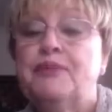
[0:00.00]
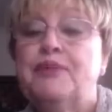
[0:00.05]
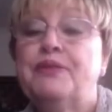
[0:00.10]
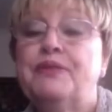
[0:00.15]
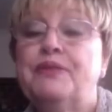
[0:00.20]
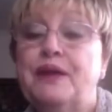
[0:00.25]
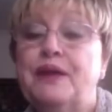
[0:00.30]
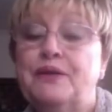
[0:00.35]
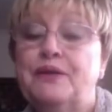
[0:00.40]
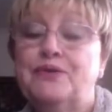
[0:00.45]

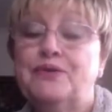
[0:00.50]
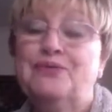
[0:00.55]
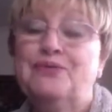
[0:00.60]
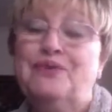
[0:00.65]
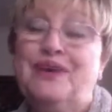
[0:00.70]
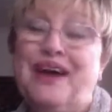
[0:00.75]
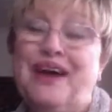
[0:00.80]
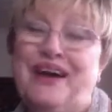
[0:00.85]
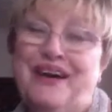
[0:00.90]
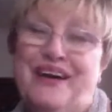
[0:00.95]
Thank you
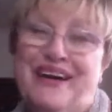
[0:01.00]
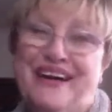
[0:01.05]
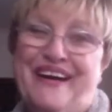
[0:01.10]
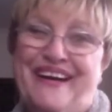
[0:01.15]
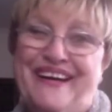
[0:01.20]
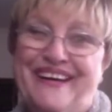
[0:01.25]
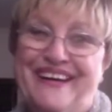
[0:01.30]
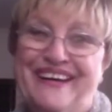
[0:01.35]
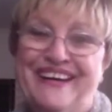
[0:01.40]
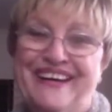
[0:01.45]
for
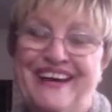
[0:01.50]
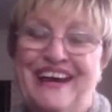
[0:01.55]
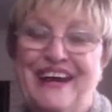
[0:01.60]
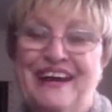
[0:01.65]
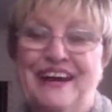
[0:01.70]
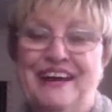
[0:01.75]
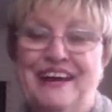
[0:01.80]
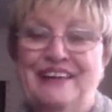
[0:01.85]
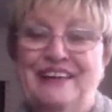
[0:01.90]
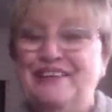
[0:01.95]

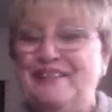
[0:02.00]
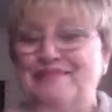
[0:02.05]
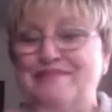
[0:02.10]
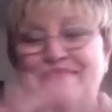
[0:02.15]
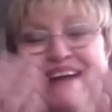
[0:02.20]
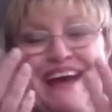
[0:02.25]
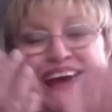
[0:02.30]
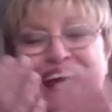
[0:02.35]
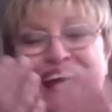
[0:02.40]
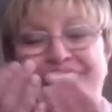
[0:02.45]
look,
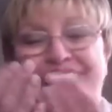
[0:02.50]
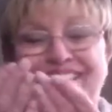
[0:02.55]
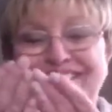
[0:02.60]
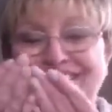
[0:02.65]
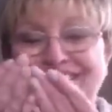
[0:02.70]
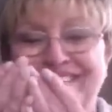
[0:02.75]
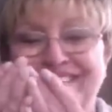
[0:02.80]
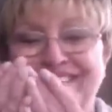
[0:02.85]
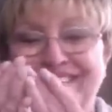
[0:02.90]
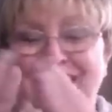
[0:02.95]
my hands
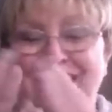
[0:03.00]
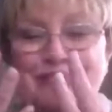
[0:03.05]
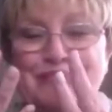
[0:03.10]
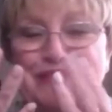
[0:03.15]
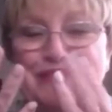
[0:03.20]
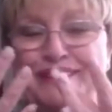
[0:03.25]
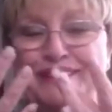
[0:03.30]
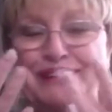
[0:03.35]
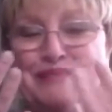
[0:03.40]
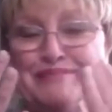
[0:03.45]
are not
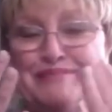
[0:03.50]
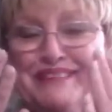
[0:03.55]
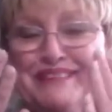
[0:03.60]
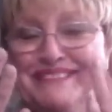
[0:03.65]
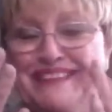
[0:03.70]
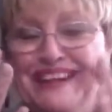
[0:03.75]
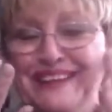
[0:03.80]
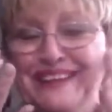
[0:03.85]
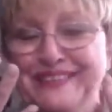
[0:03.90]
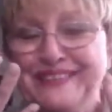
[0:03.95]
pretty,
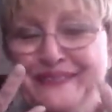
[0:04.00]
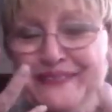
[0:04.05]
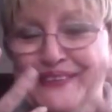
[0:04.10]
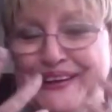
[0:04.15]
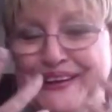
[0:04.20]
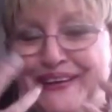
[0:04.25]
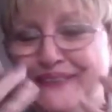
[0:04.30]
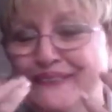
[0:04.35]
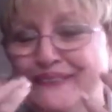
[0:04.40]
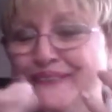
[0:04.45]
but they do
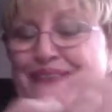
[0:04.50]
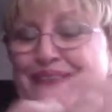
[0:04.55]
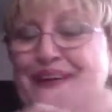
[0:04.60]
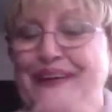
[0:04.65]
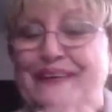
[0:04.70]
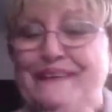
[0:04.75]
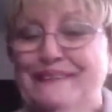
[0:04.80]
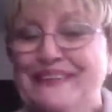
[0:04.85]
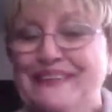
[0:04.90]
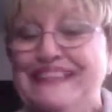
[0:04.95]
whatever
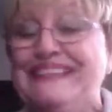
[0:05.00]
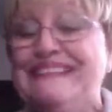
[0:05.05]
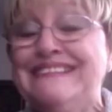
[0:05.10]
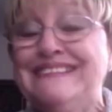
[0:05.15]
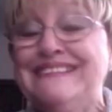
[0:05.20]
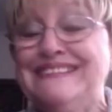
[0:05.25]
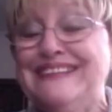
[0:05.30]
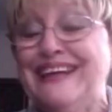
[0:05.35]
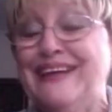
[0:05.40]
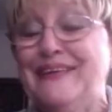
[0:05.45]
I want
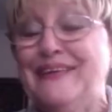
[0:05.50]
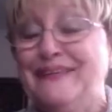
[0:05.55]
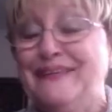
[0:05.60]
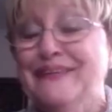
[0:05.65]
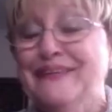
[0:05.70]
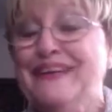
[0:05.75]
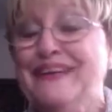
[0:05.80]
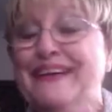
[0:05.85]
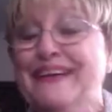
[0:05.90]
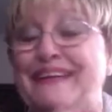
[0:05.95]

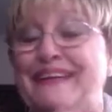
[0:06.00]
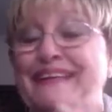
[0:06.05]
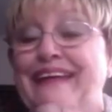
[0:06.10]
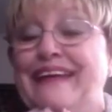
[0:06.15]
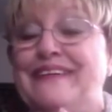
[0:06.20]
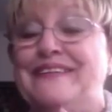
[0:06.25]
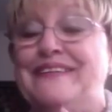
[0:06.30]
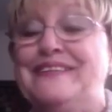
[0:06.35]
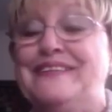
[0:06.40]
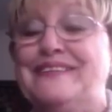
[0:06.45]
still.
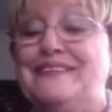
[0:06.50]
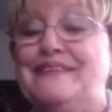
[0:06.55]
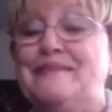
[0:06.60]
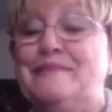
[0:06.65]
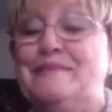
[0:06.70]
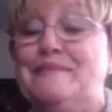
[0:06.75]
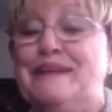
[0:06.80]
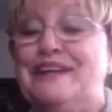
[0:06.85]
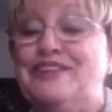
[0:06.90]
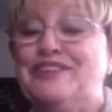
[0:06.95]
Thank you so
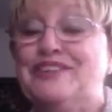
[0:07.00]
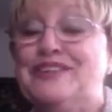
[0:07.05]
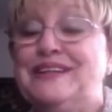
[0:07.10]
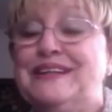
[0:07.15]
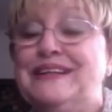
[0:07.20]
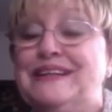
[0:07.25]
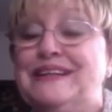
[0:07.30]
much.